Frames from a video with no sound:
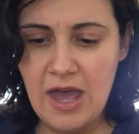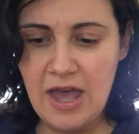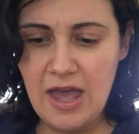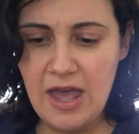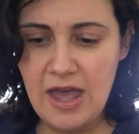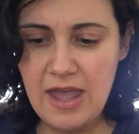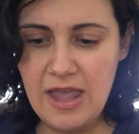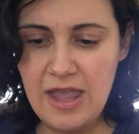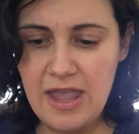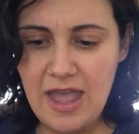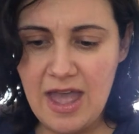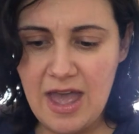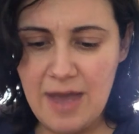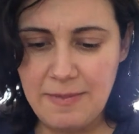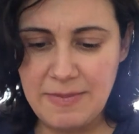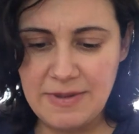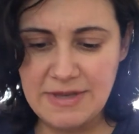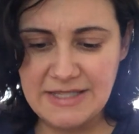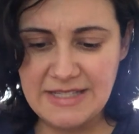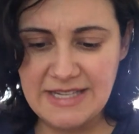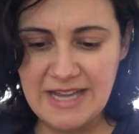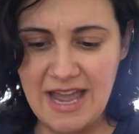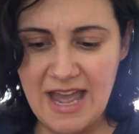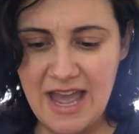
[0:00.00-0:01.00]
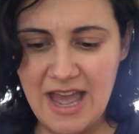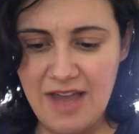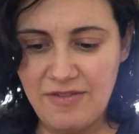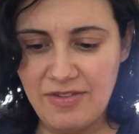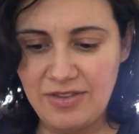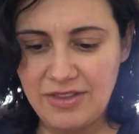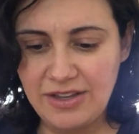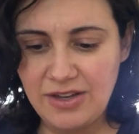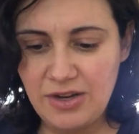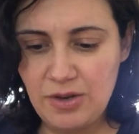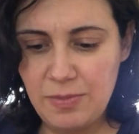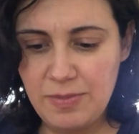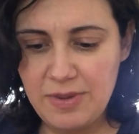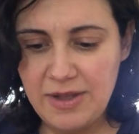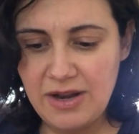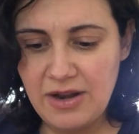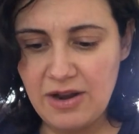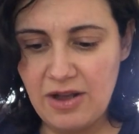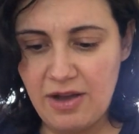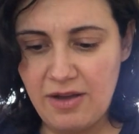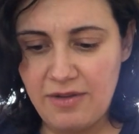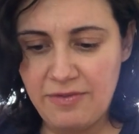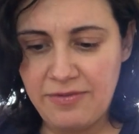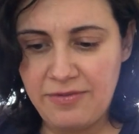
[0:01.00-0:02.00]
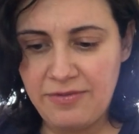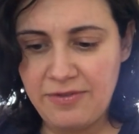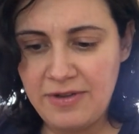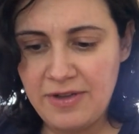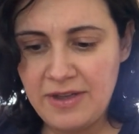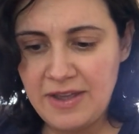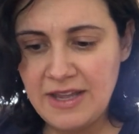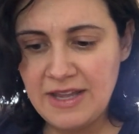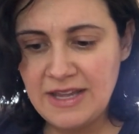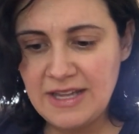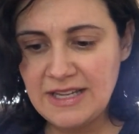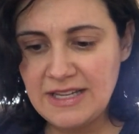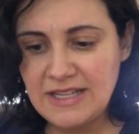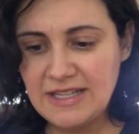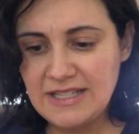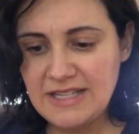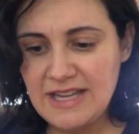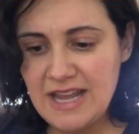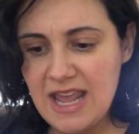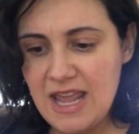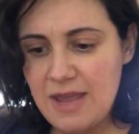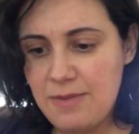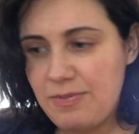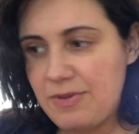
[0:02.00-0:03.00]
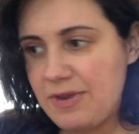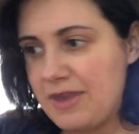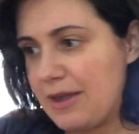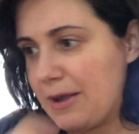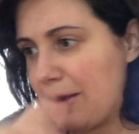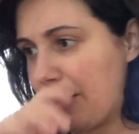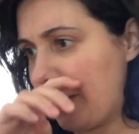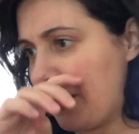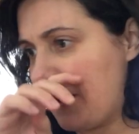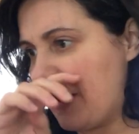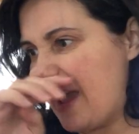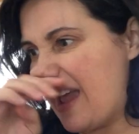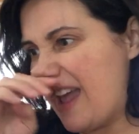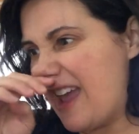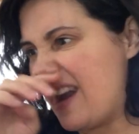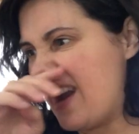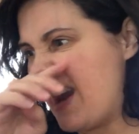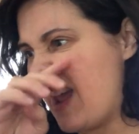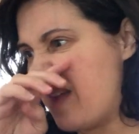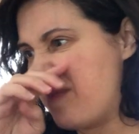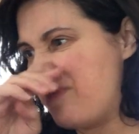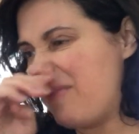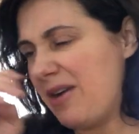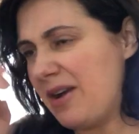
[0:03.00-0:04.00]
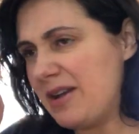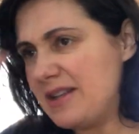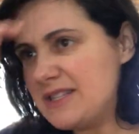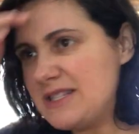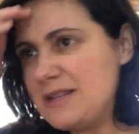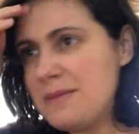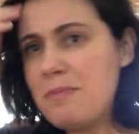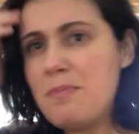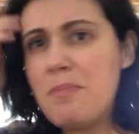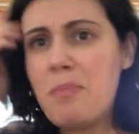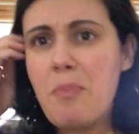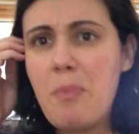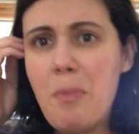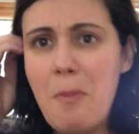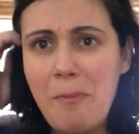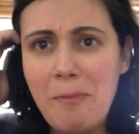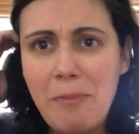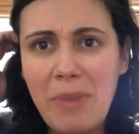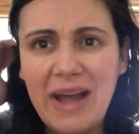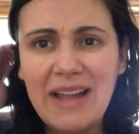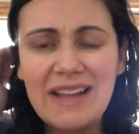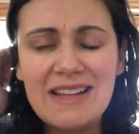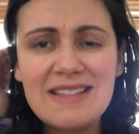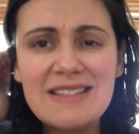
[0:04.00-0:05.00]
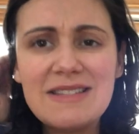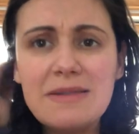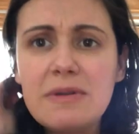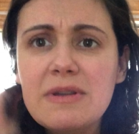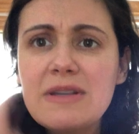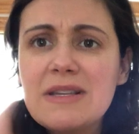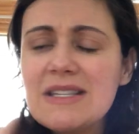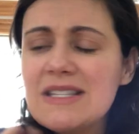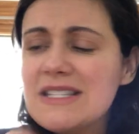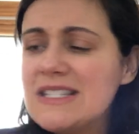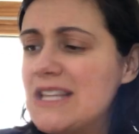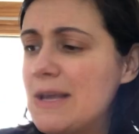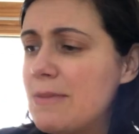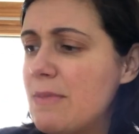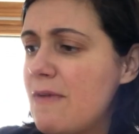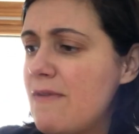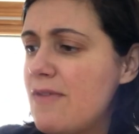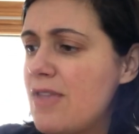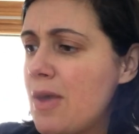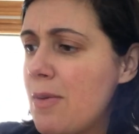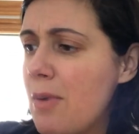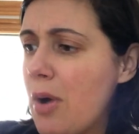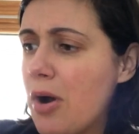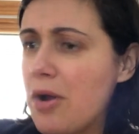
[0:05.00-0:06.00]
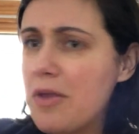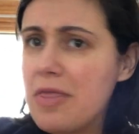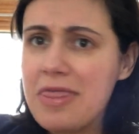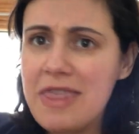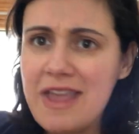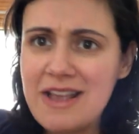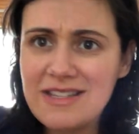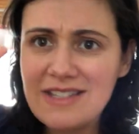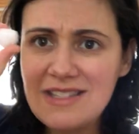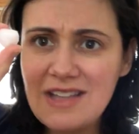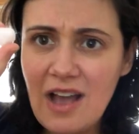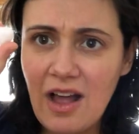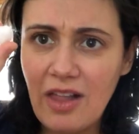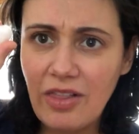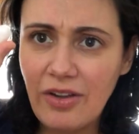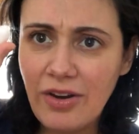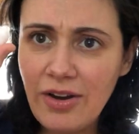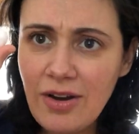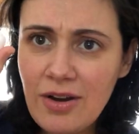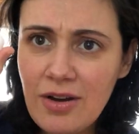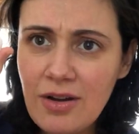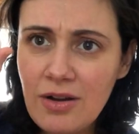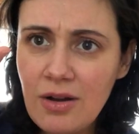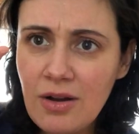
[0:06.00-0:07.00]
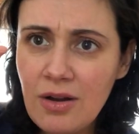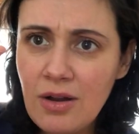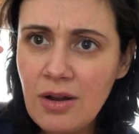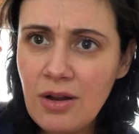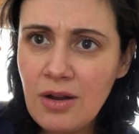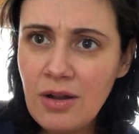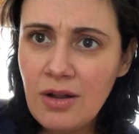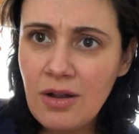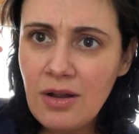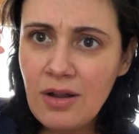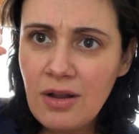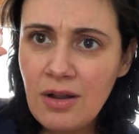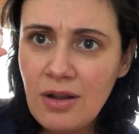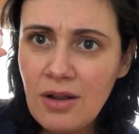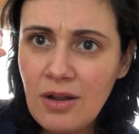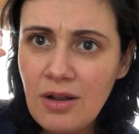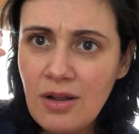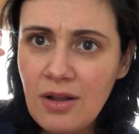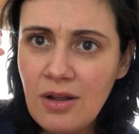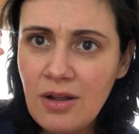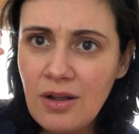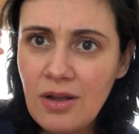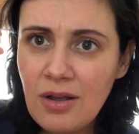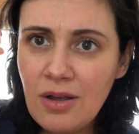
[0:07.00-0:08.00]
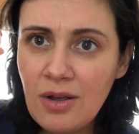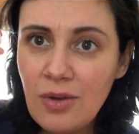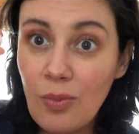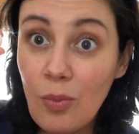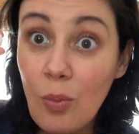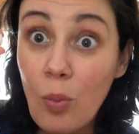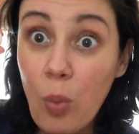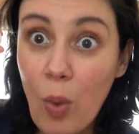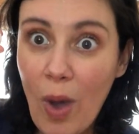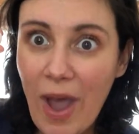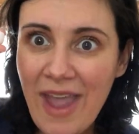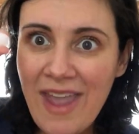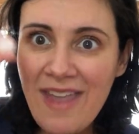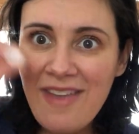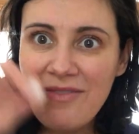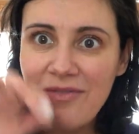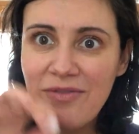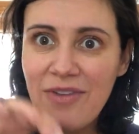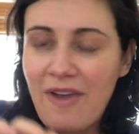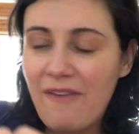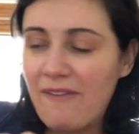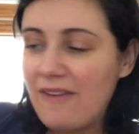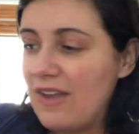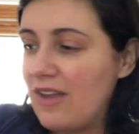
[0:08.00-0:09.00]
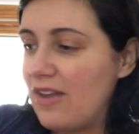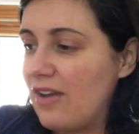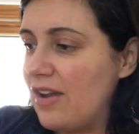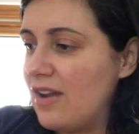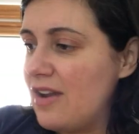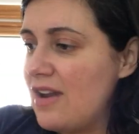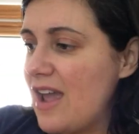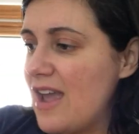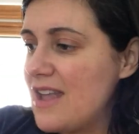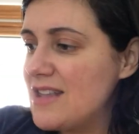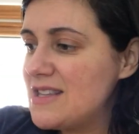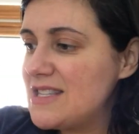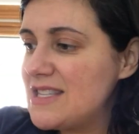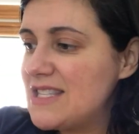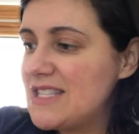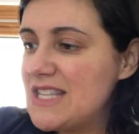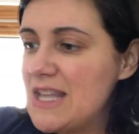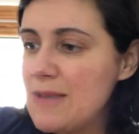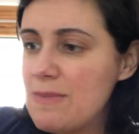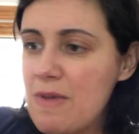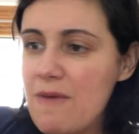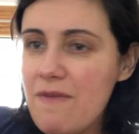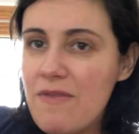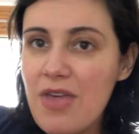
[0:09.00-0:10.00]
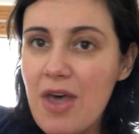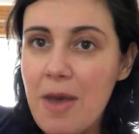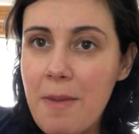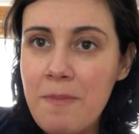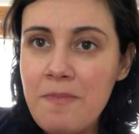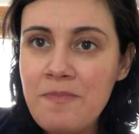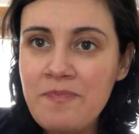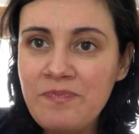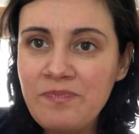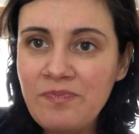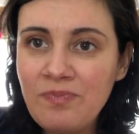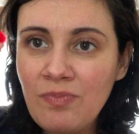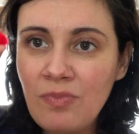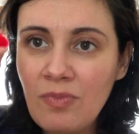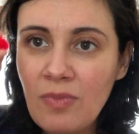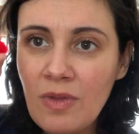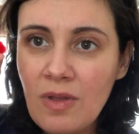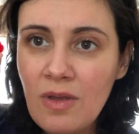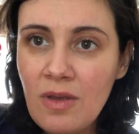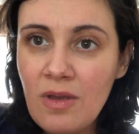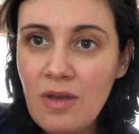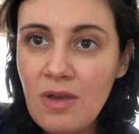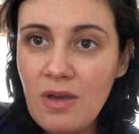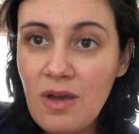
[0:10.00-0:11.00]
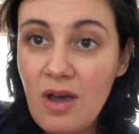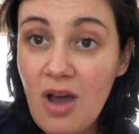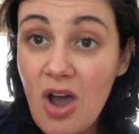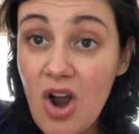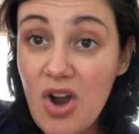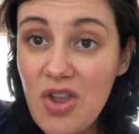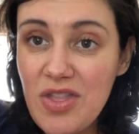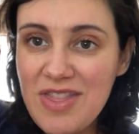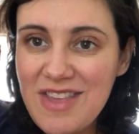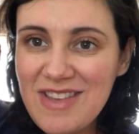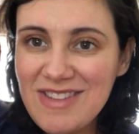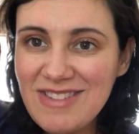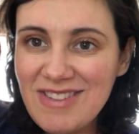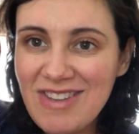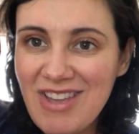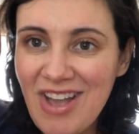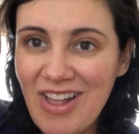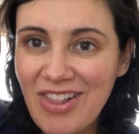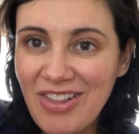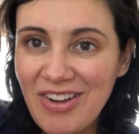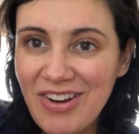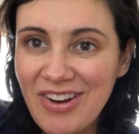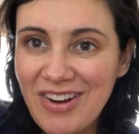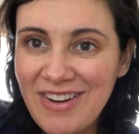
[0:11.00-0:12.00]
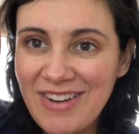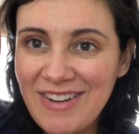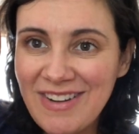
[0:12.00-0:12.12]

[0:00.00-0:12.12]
I happen to have a little bit of tape here, and I brought some buttons. Some of them are this color, white, very good, and some of them are this color,